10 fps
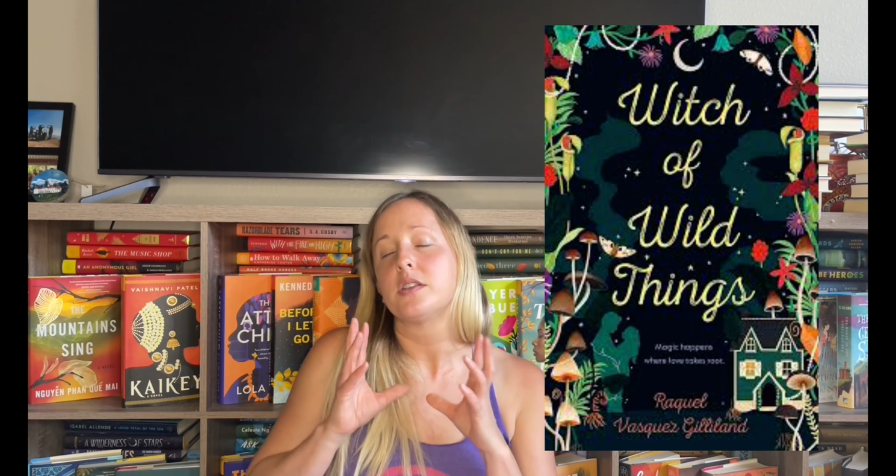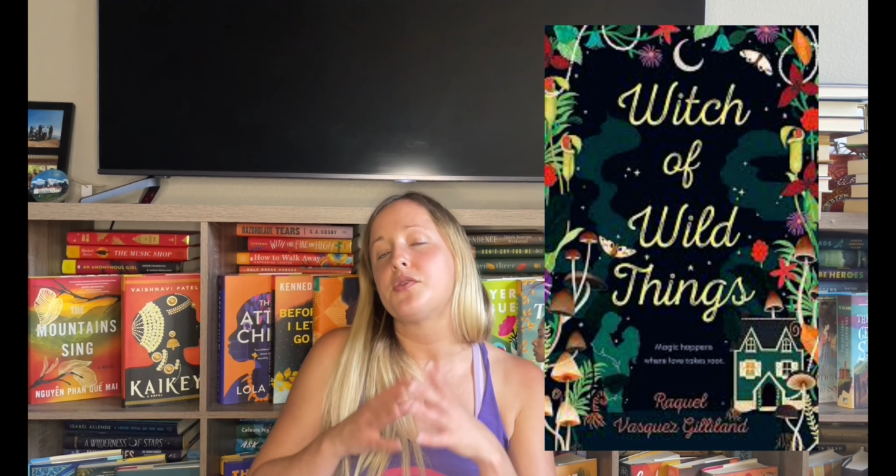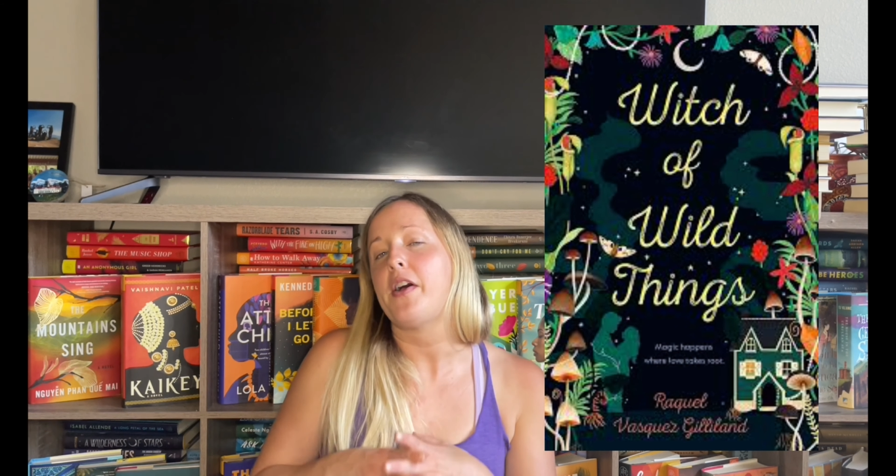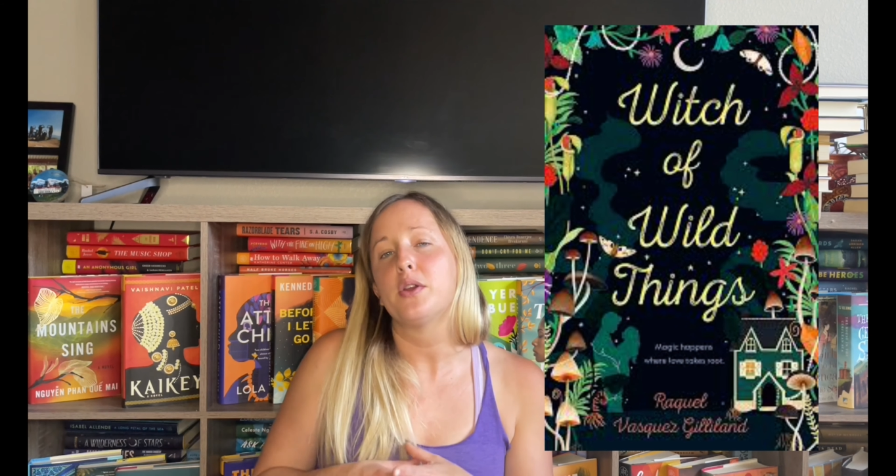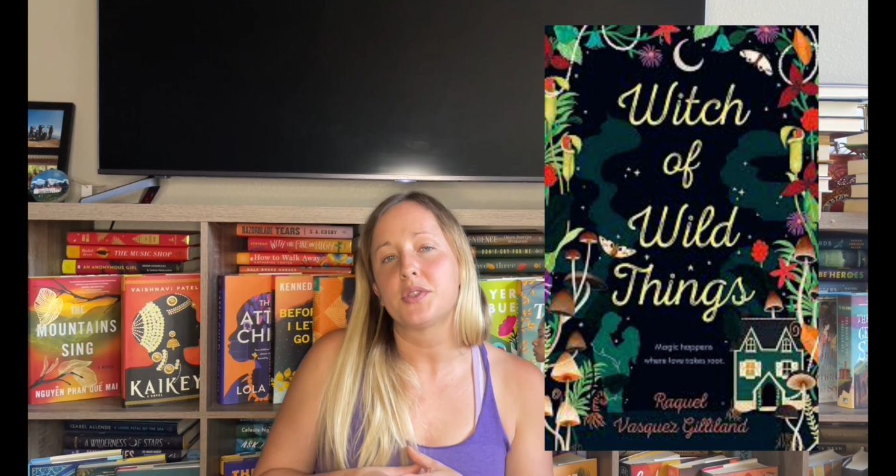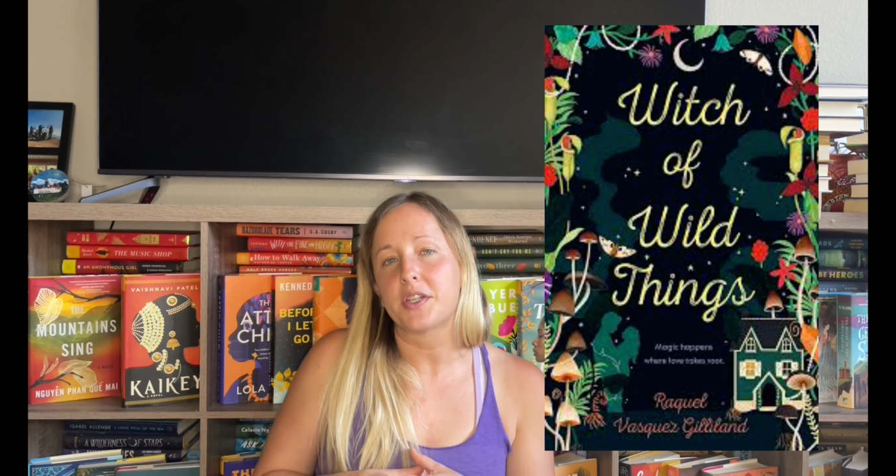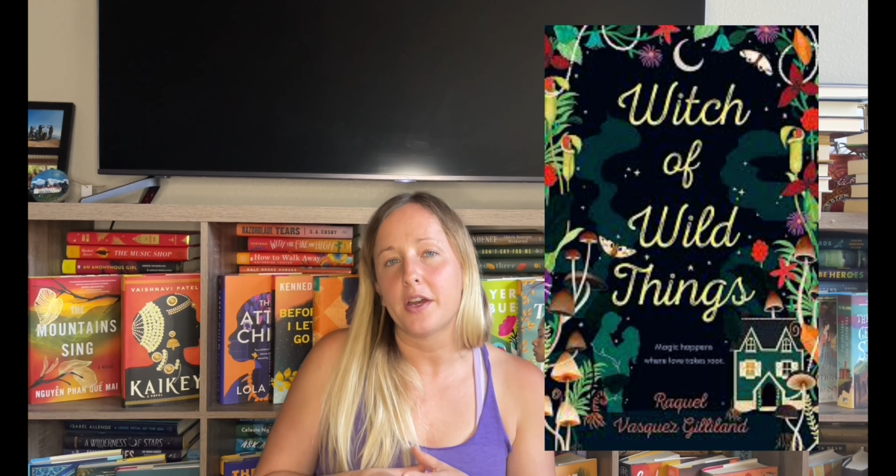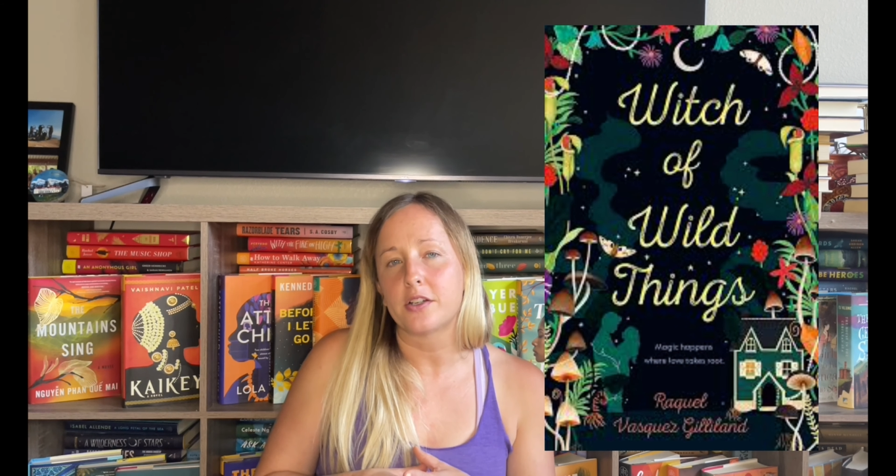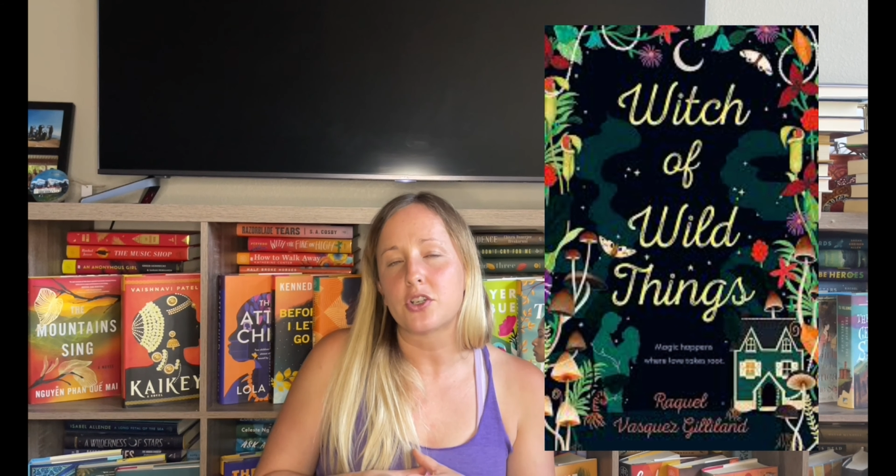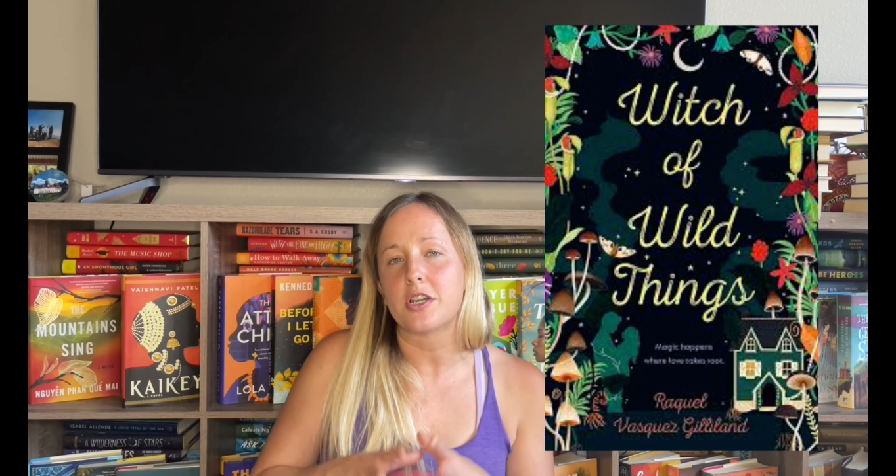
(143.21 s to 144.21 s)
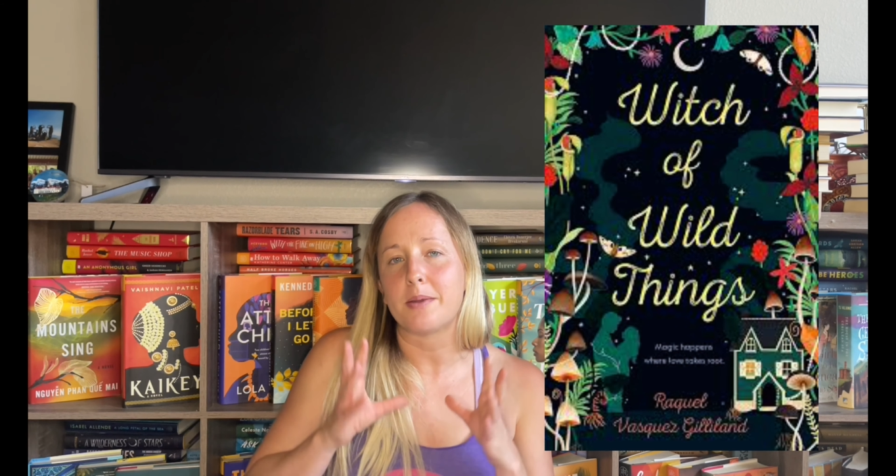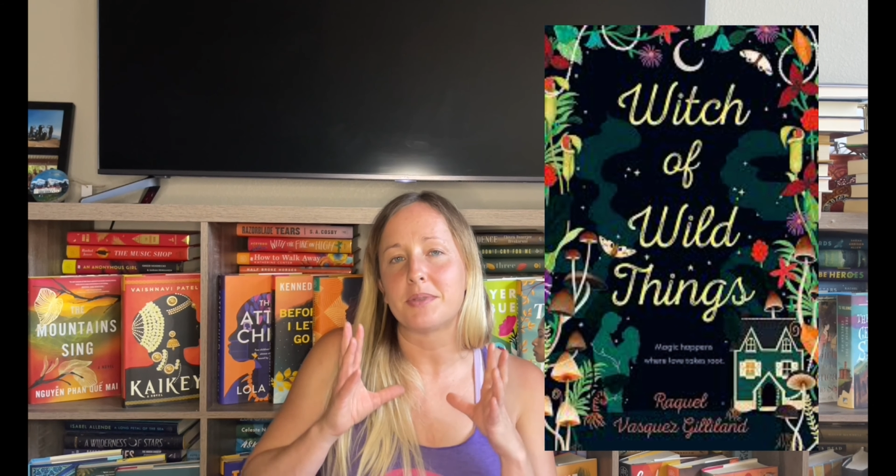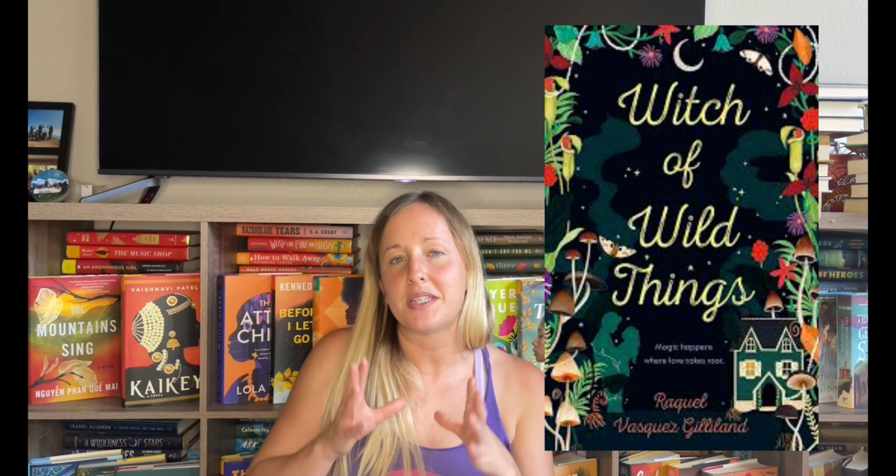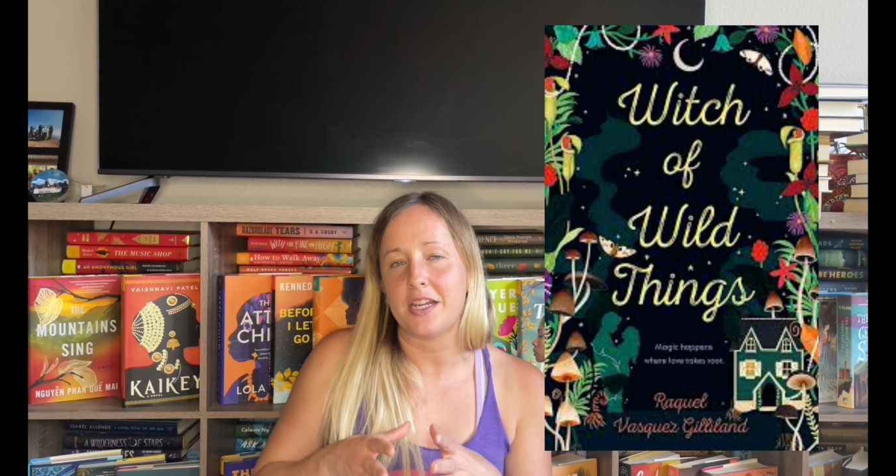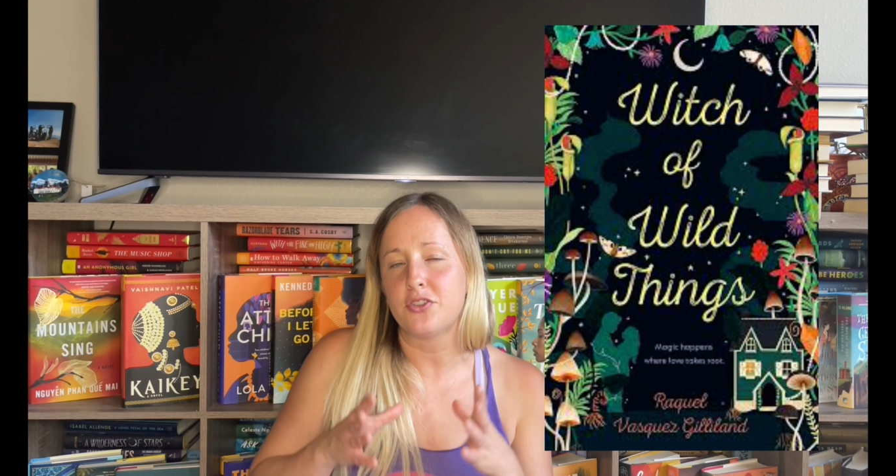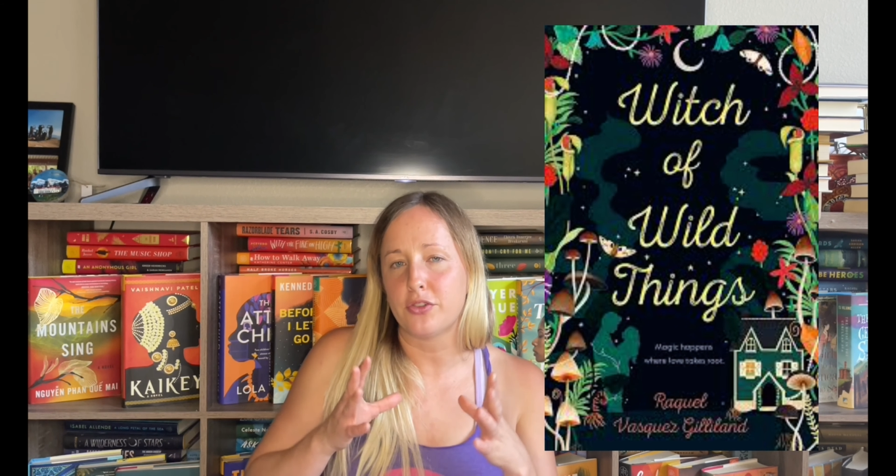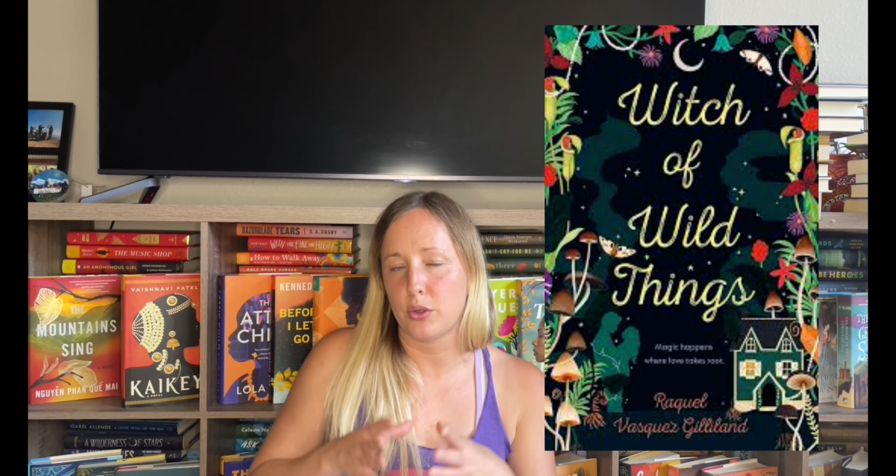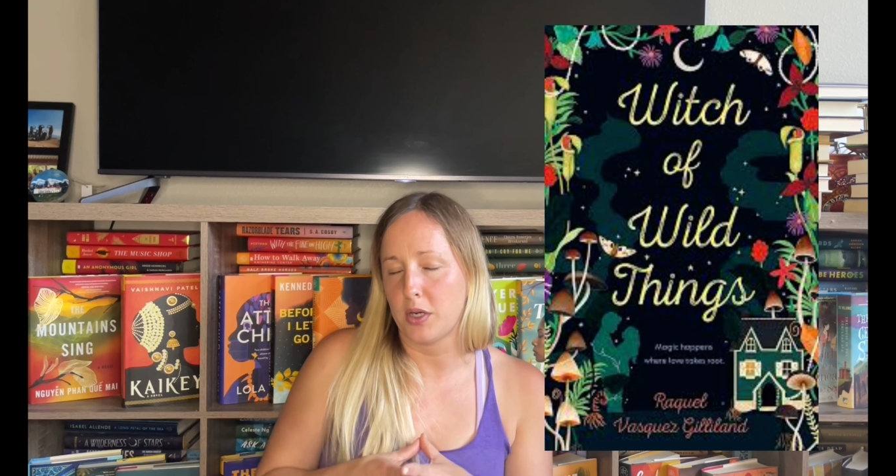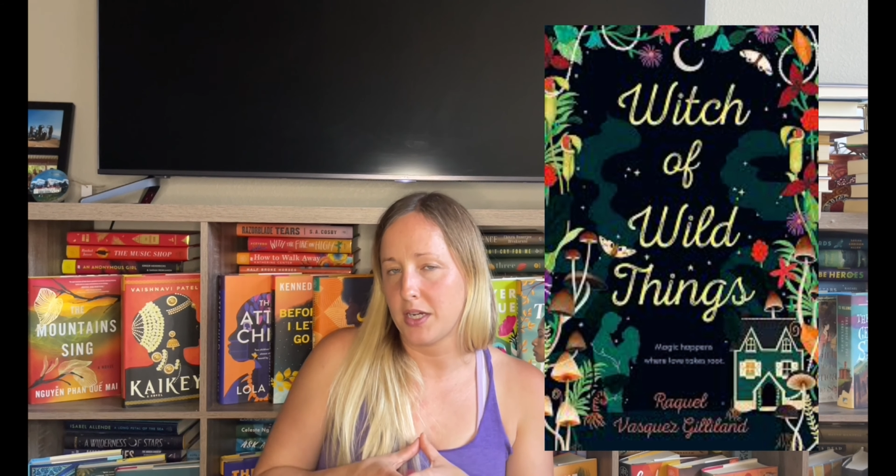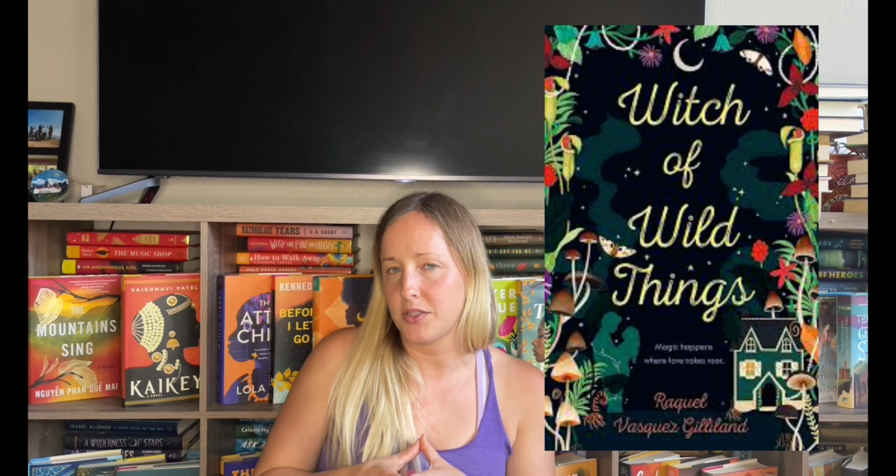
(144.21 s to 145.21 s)
This follows a character named Sage
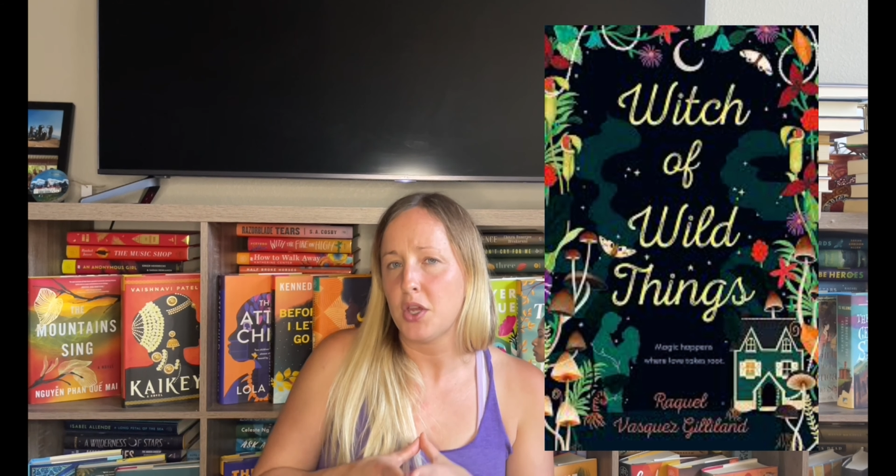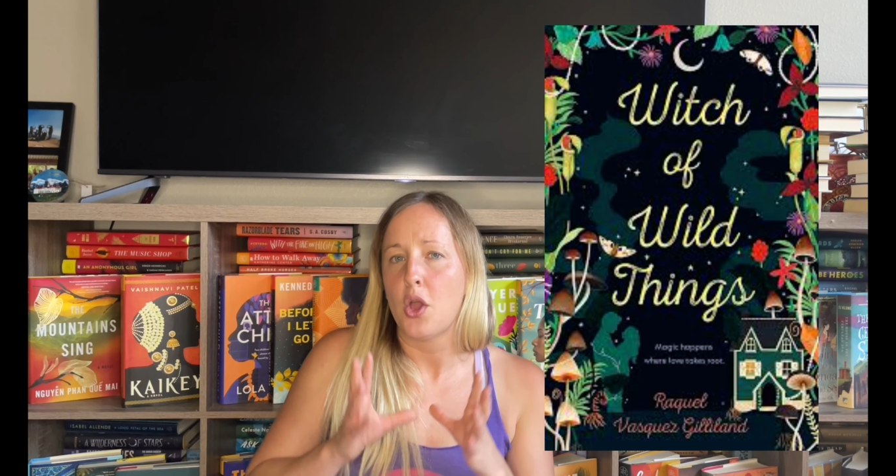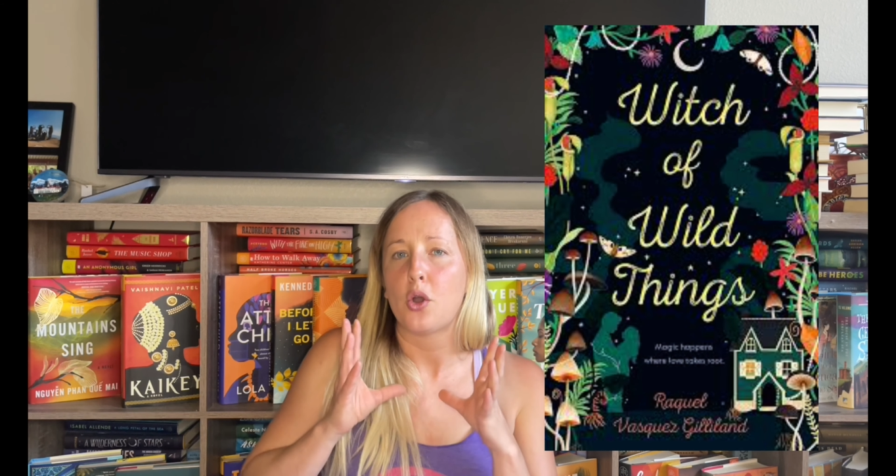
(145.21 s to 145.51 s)
Flores